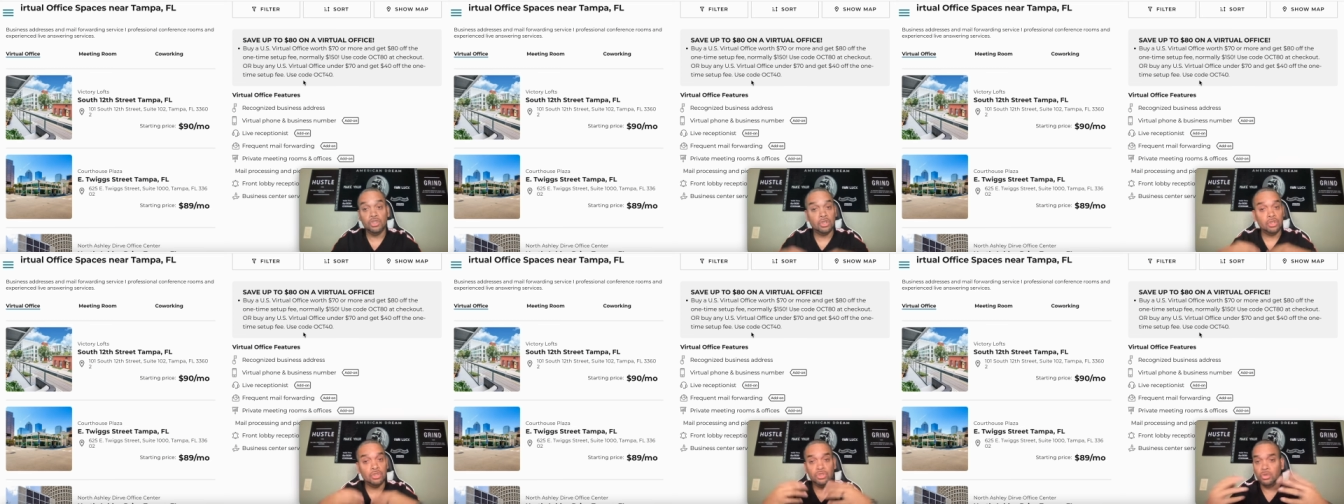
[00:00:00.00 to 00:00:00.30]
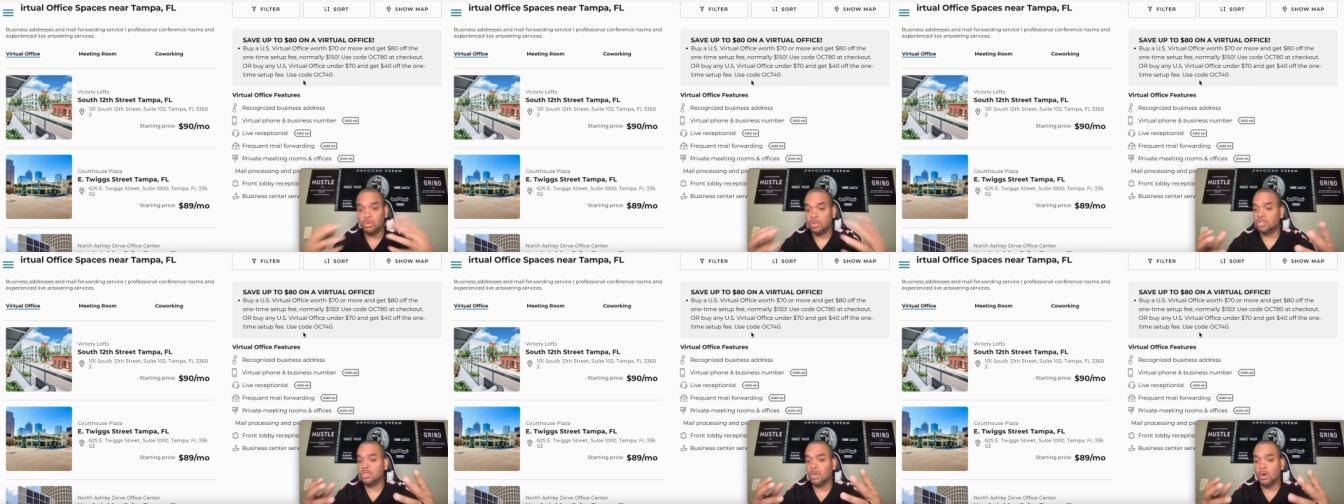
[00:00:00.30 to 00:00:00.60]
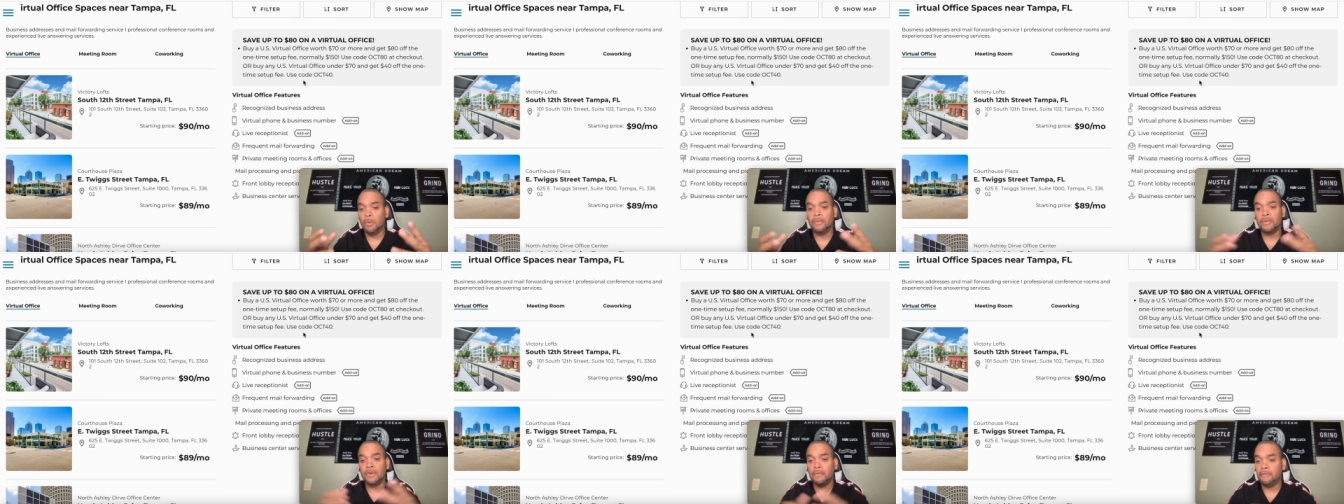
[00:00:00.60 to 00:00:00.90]
you could do this
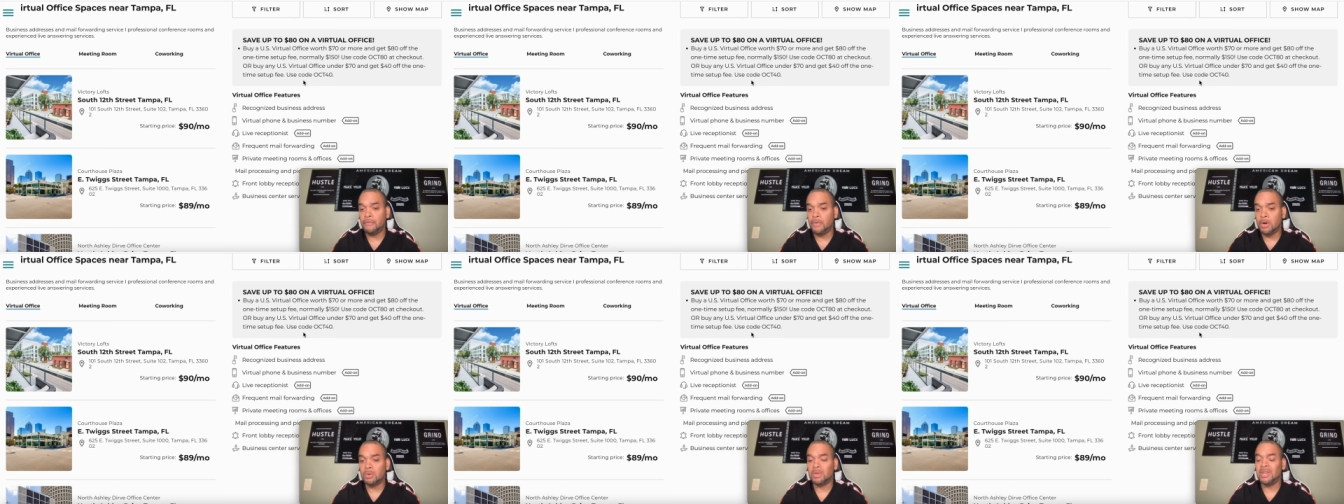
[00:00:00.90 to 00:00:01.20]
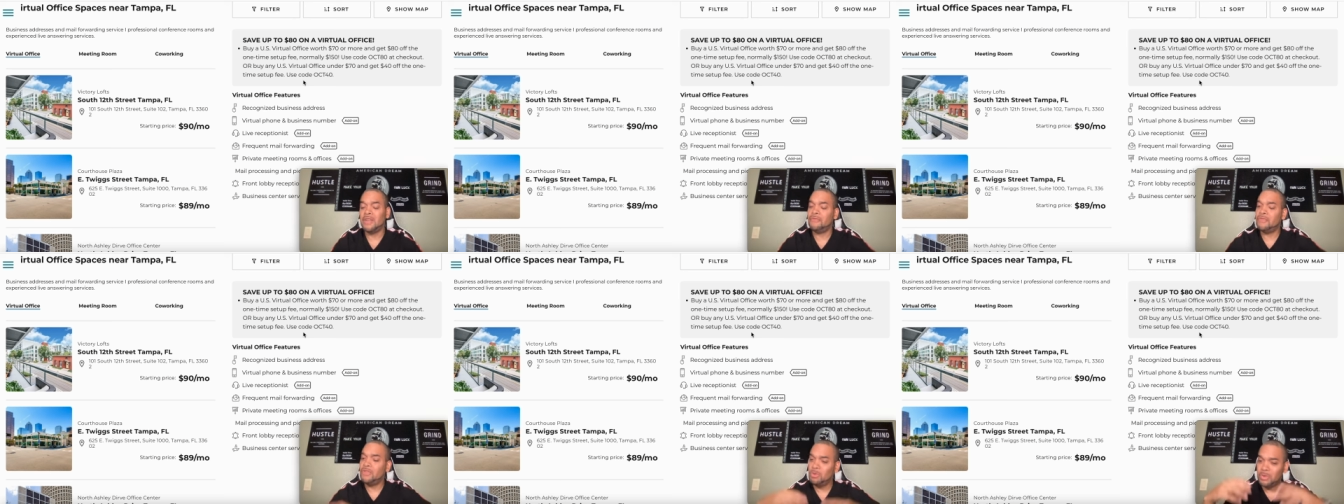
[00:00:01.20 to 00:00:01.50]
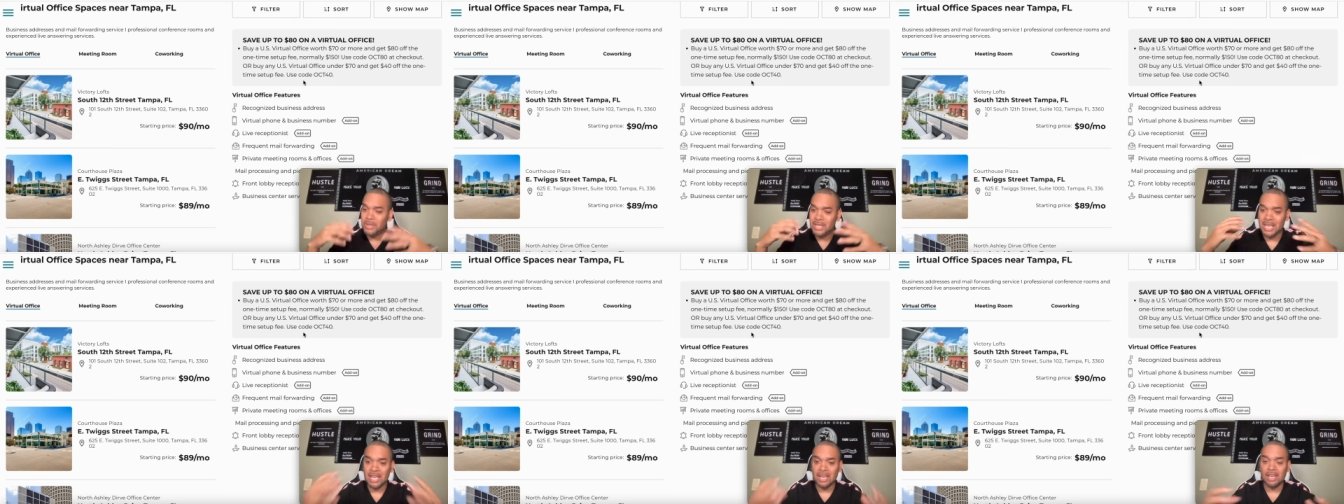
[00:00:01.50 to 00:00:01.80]
over the phone if you
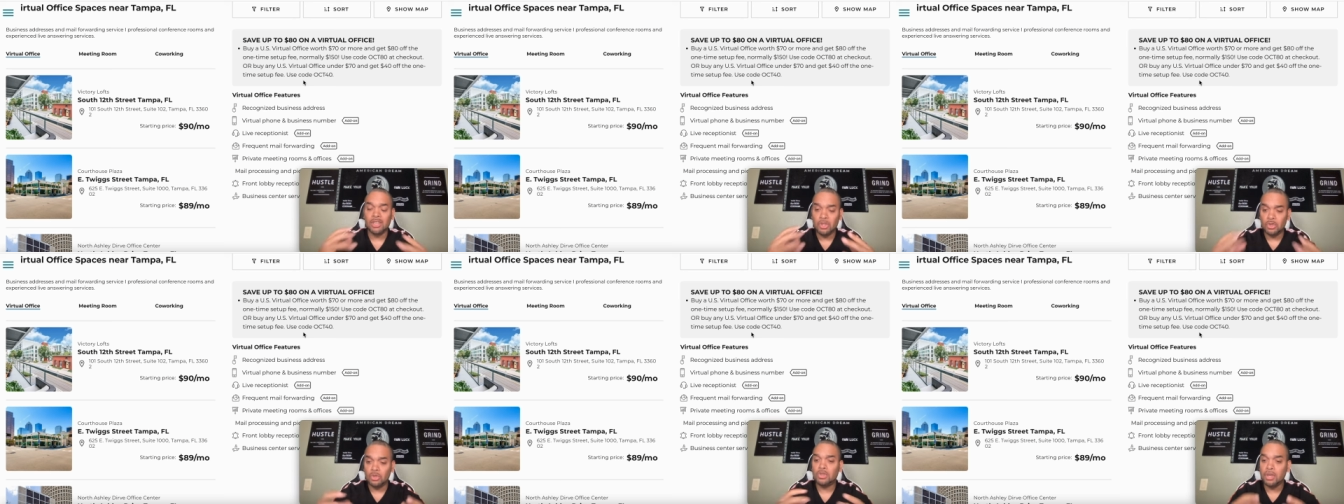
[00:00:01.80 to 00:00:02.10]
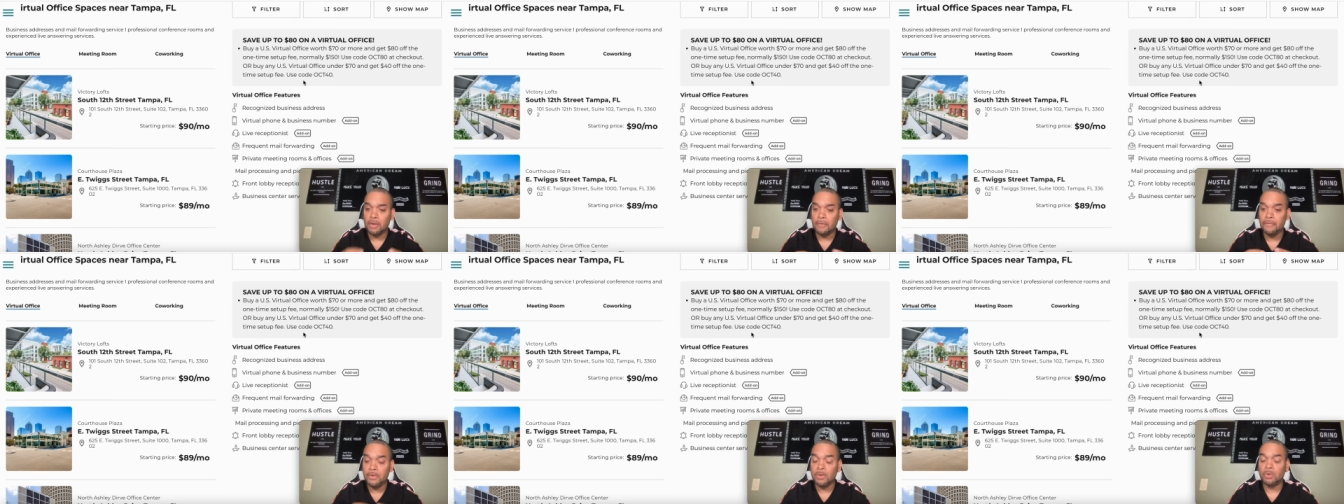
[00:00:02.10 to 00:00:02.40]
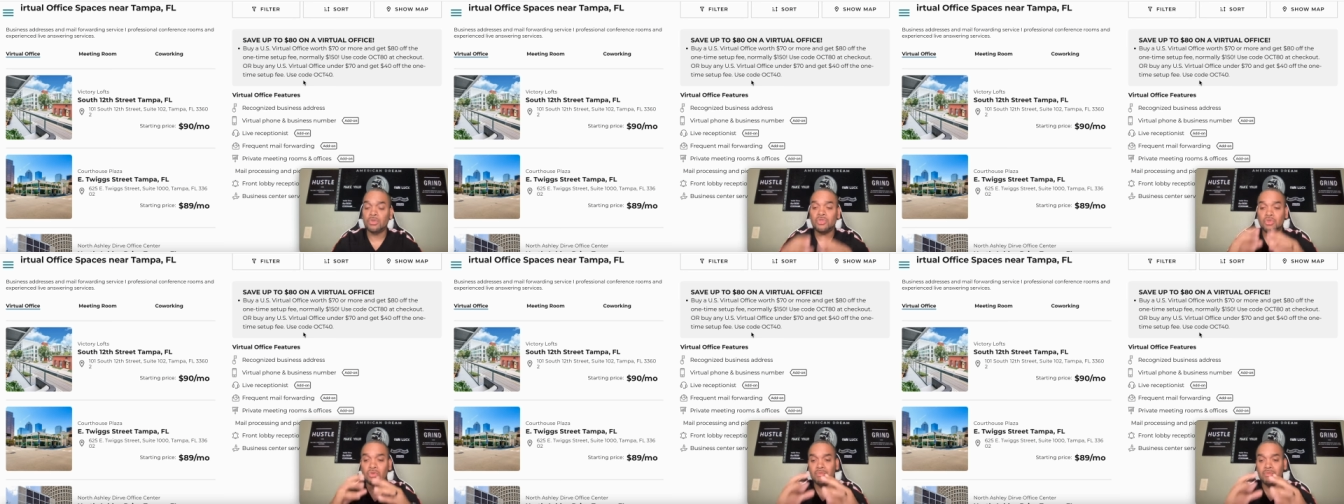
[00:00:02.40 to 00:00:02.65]
get a little confused.